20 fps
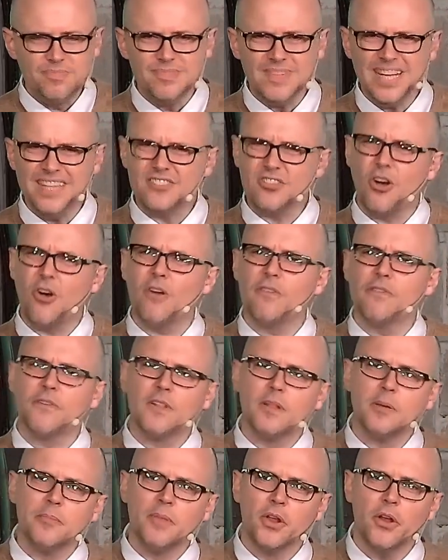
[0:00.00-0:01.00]
It's hard for
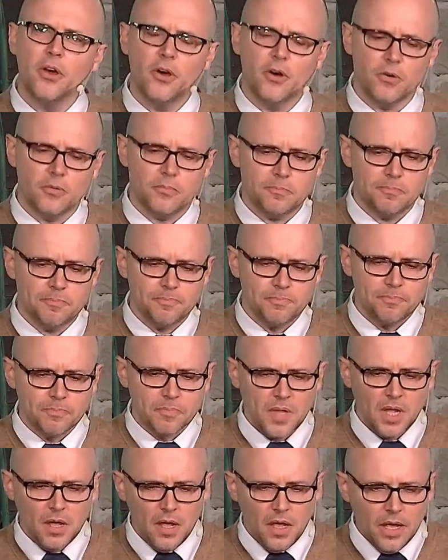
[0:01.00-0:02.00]
them to know.
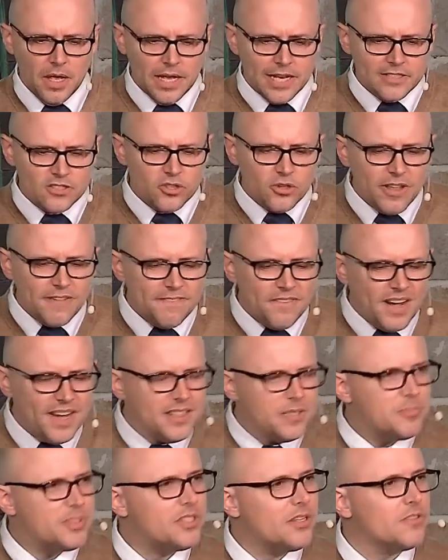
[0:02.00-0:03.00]
And so they find
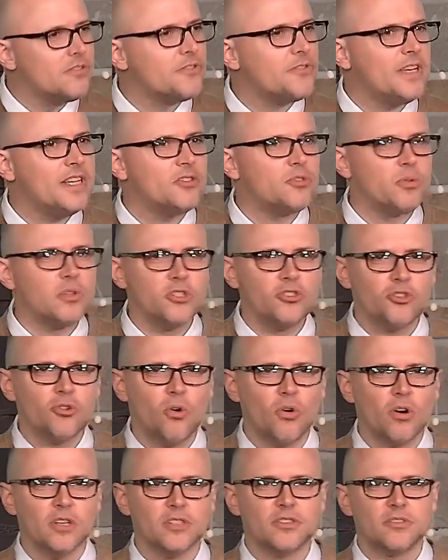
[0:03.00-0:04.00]
themselves faced with a
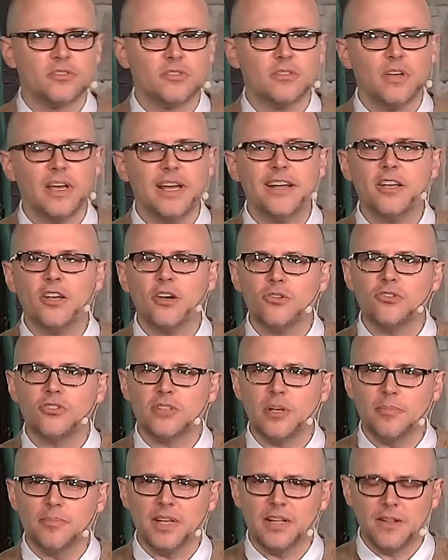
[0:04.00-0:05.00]
choice, and it goes
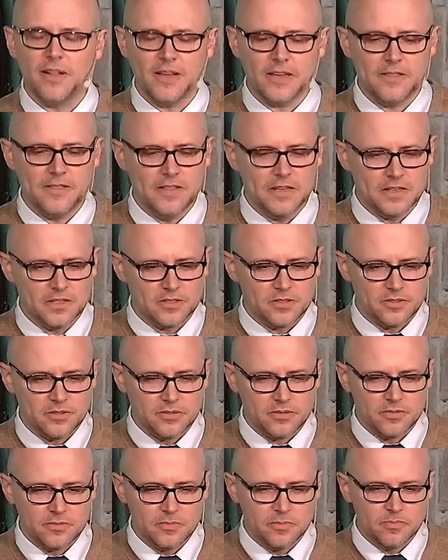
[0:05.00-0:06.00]
something like this.
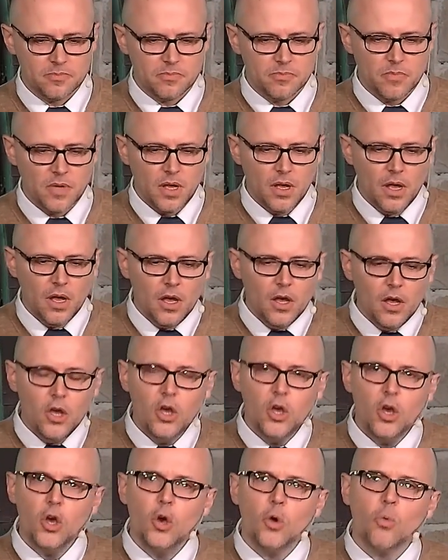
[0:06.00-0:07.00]

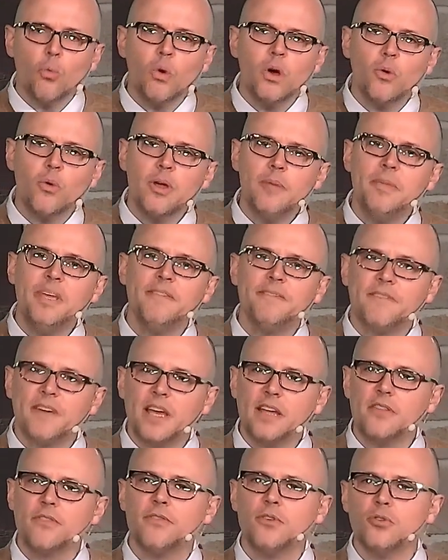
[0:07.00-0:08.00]
Will we be
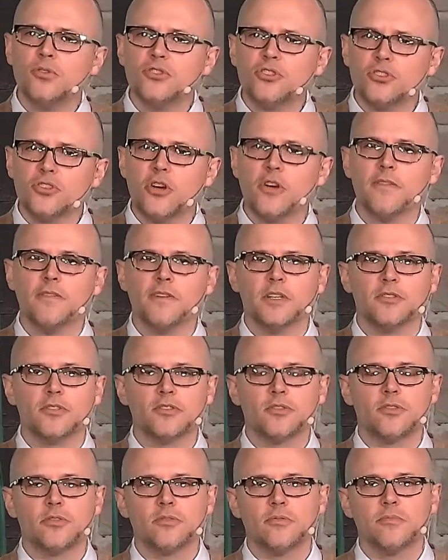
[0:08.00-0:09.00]
faithful
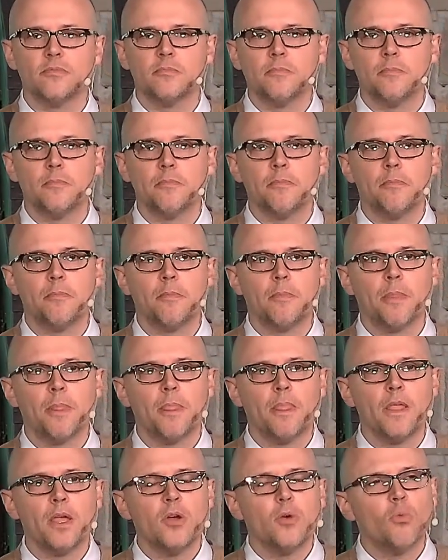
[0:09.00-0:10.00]
servants?
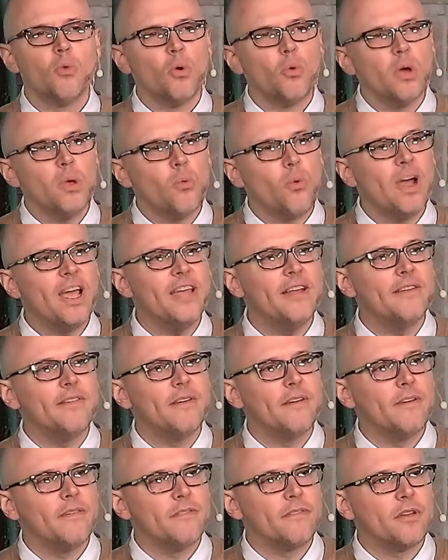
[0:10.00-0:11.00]
Will we wait
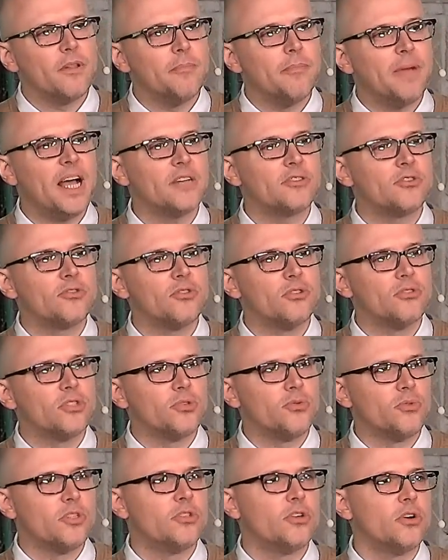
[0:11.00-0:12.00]
for the master to
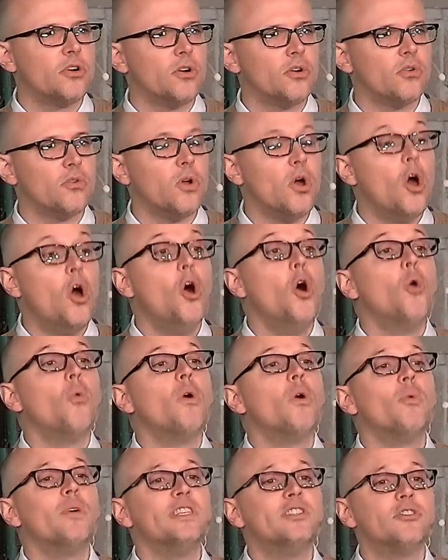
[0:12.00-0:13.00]
return?
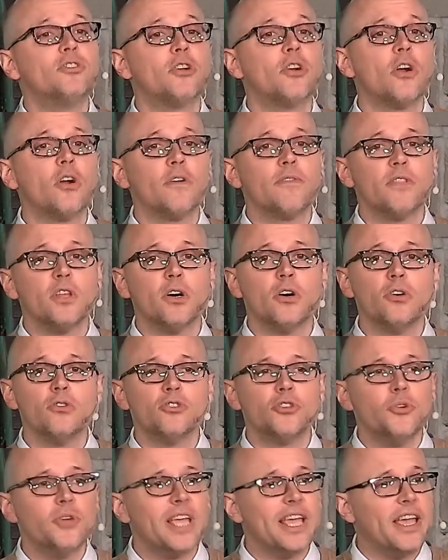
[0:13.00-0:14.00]
Will we serve those
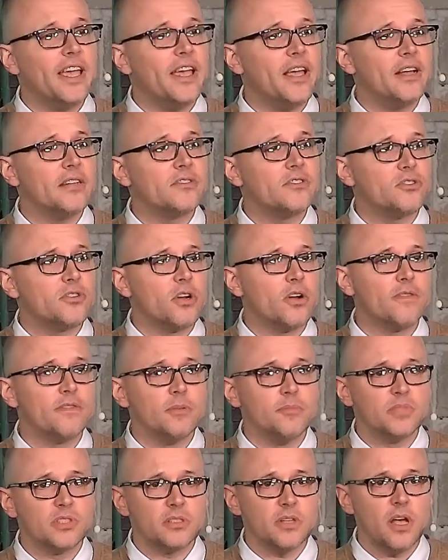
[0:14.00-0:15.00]
who can't serve
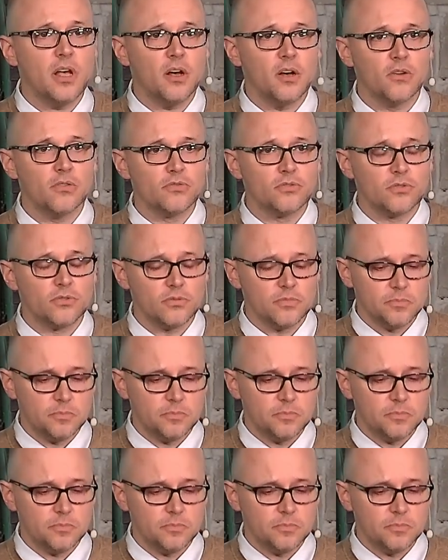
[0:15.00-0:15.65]
themselves?